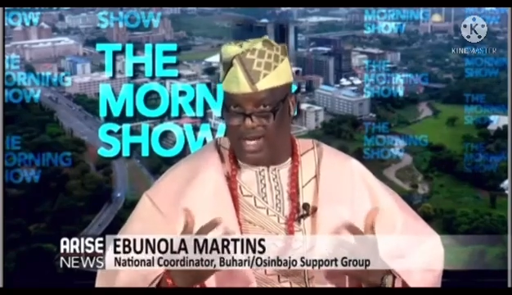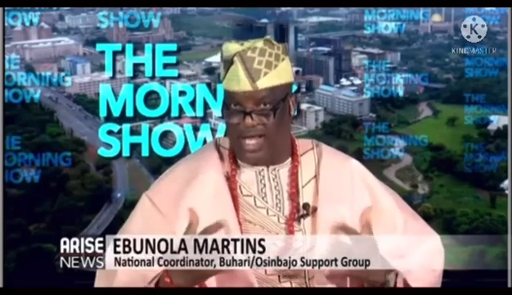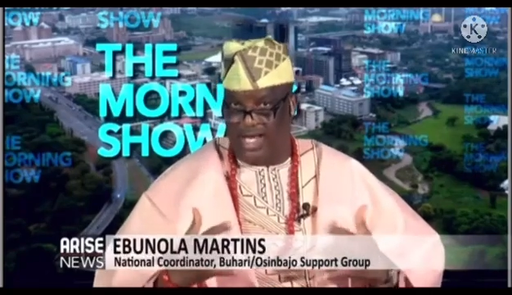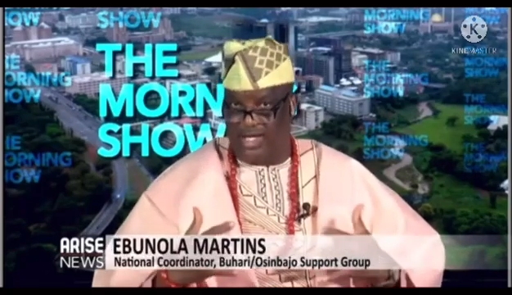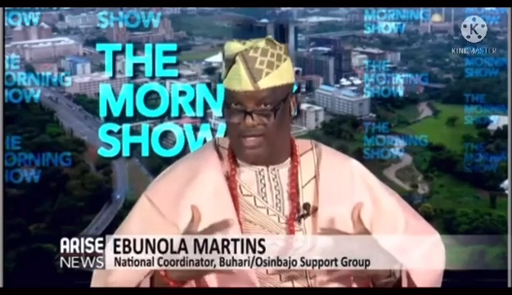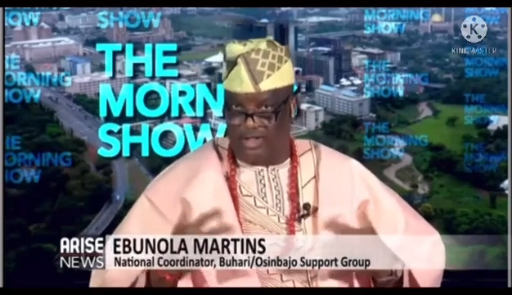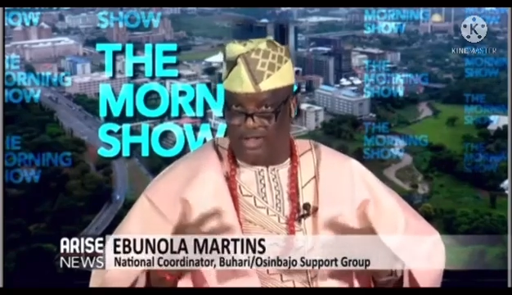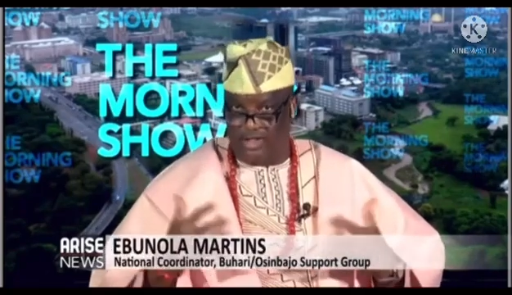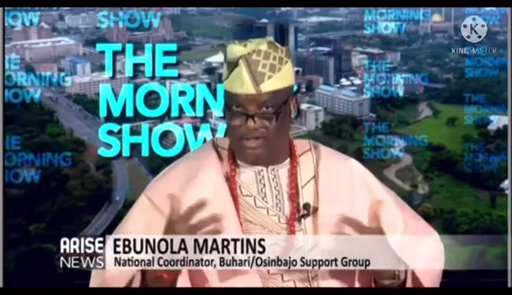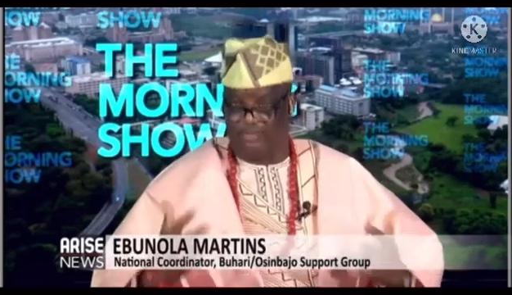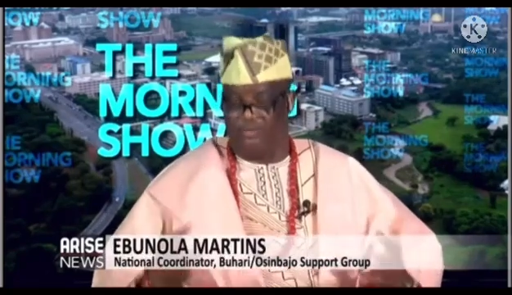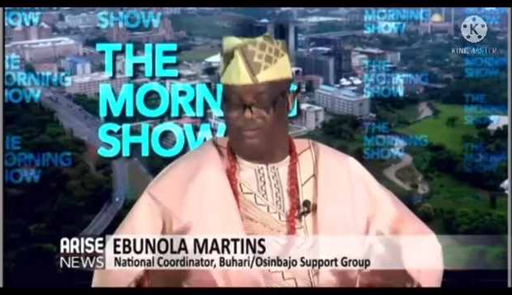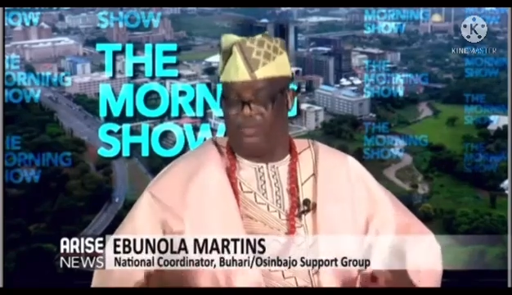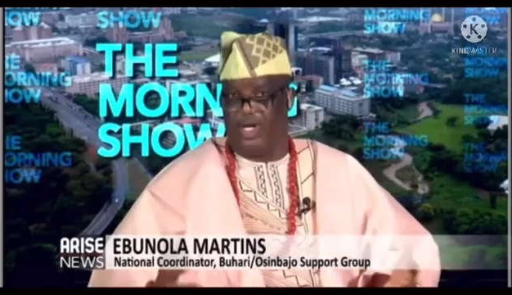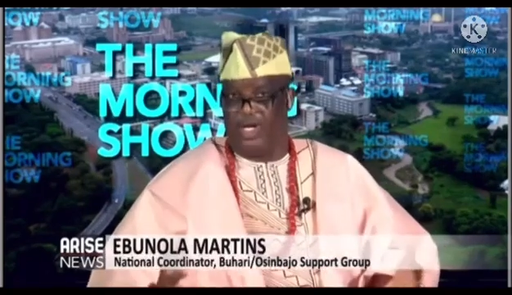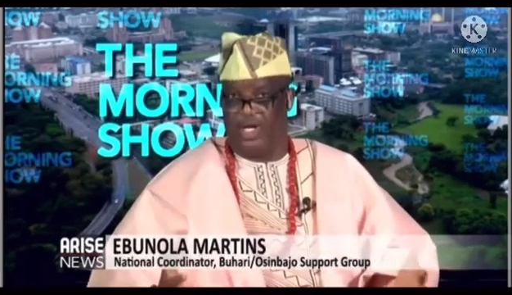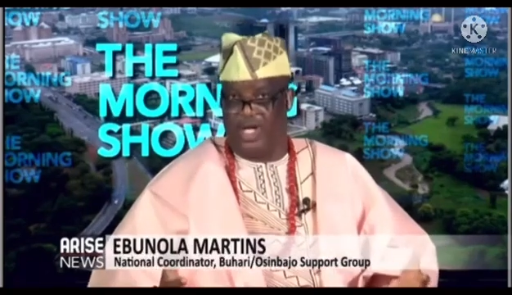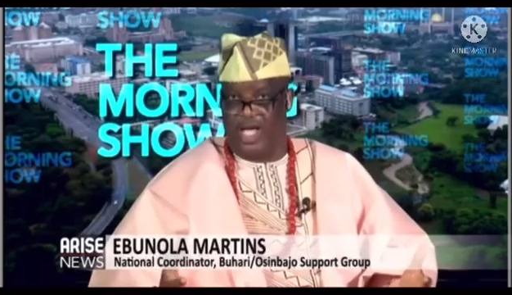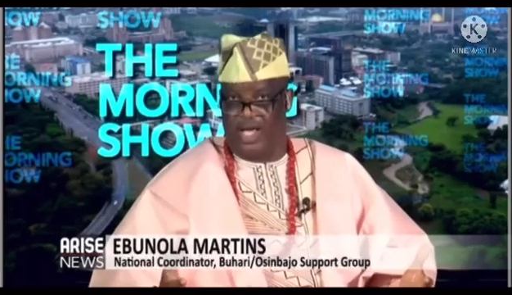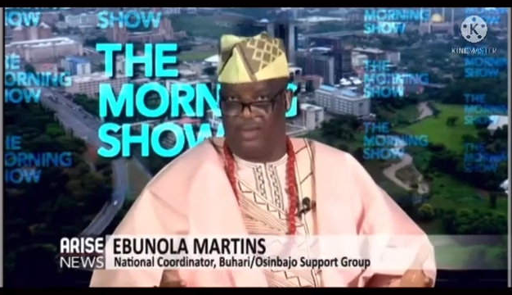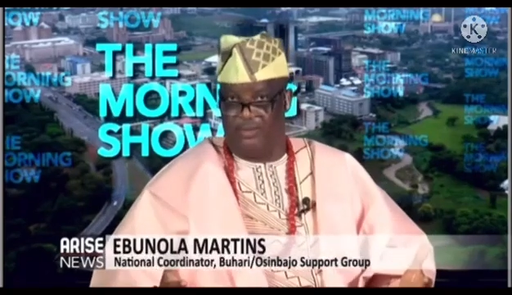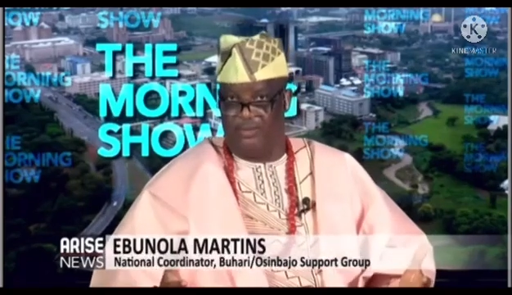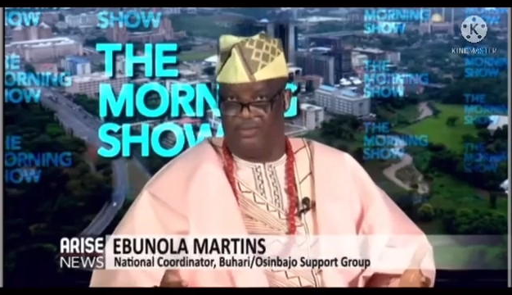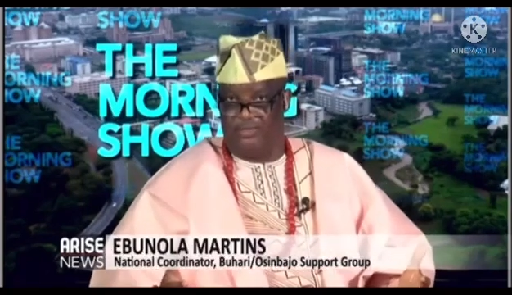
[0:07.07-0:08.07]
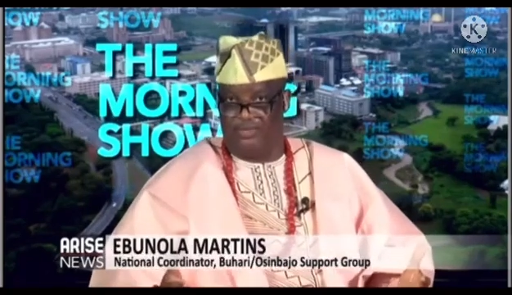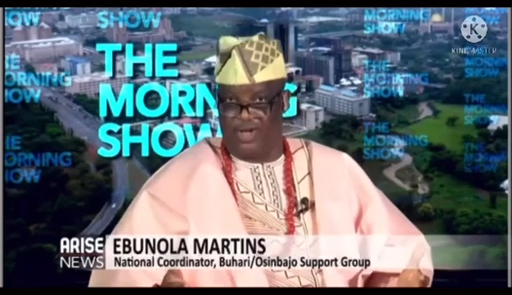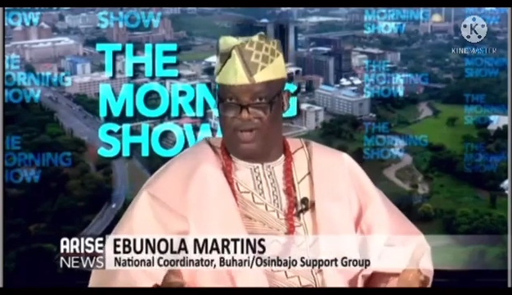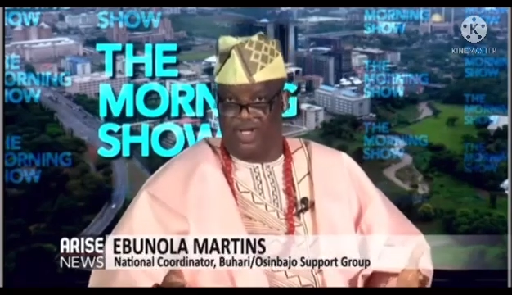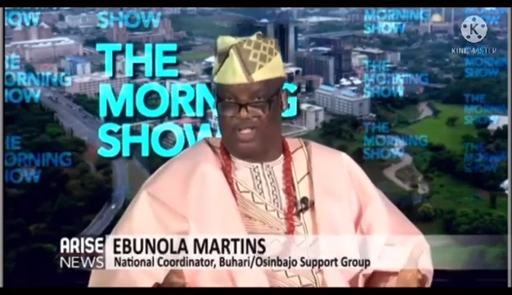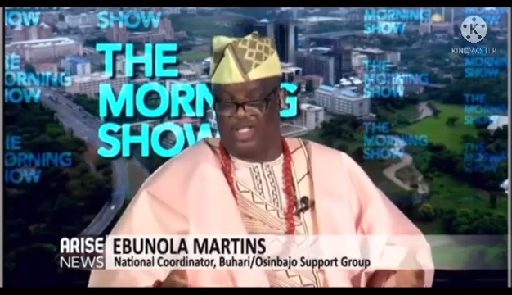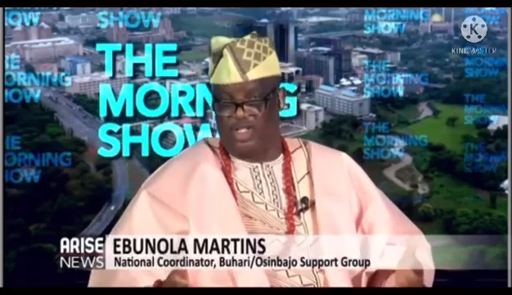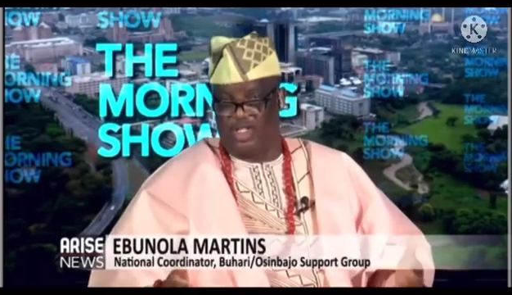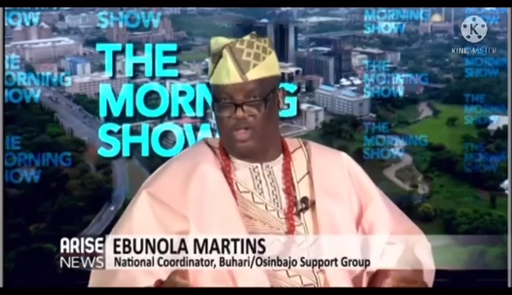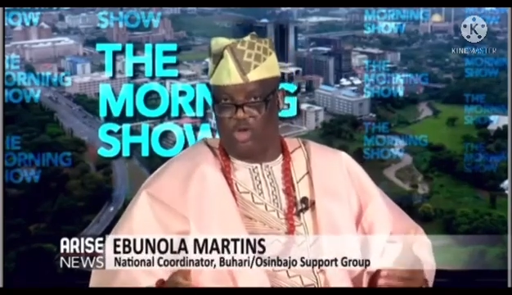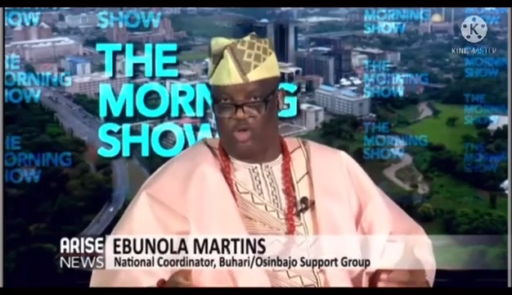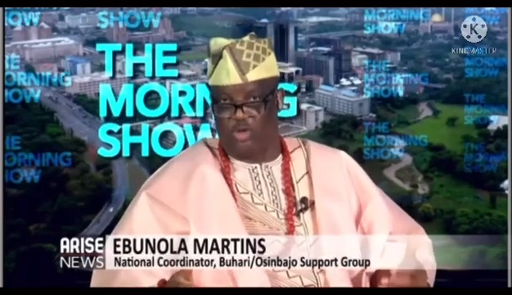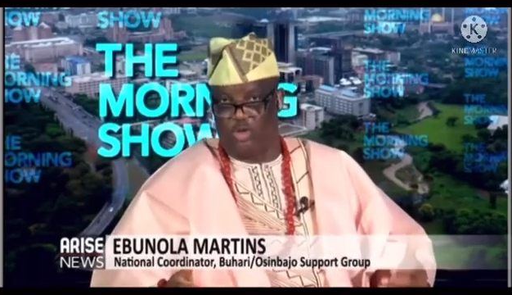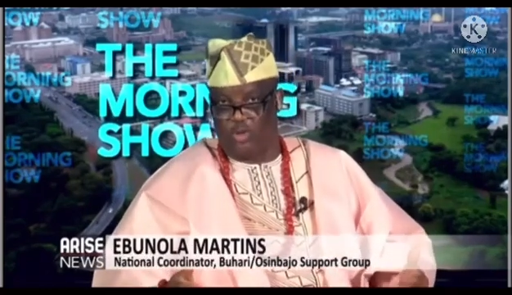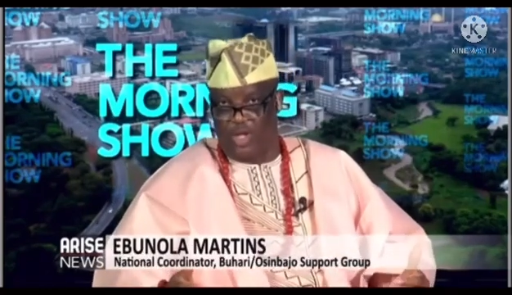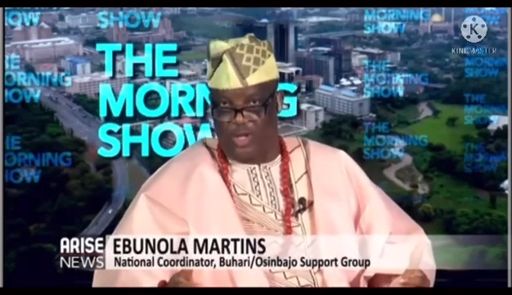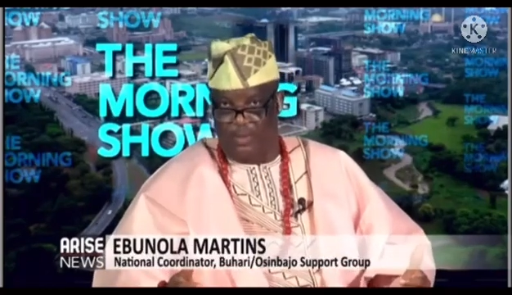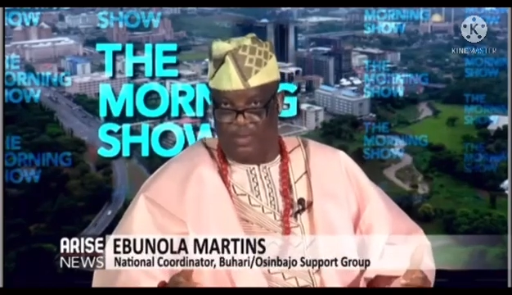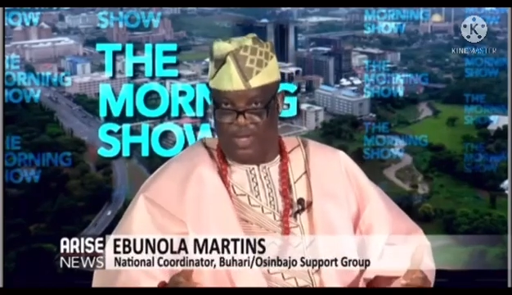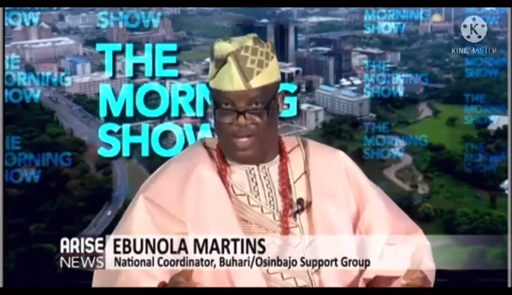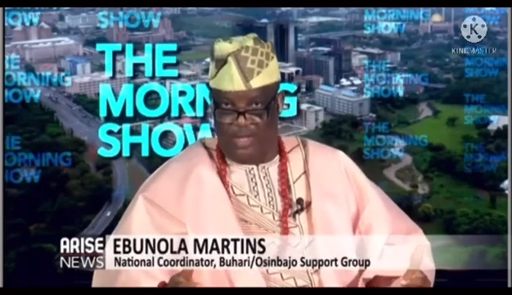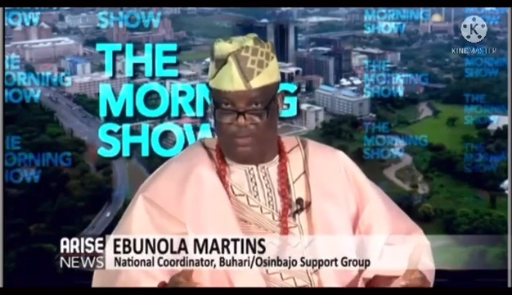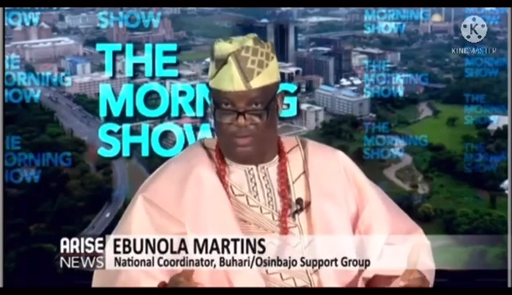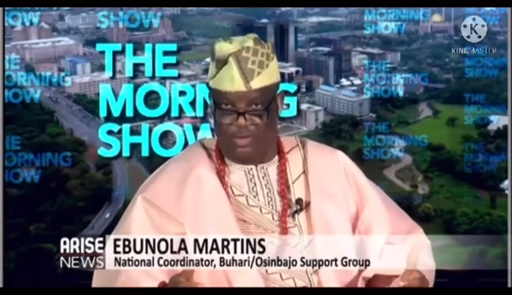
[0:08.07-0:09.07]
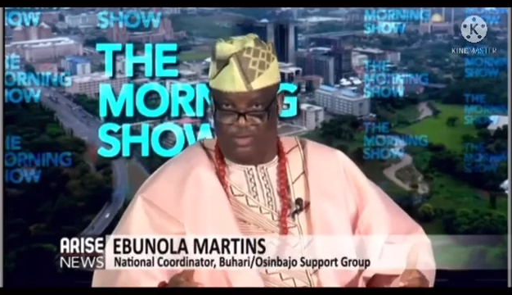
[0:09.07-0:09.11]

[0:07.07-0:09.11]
I love my, I'm first a Yoruba man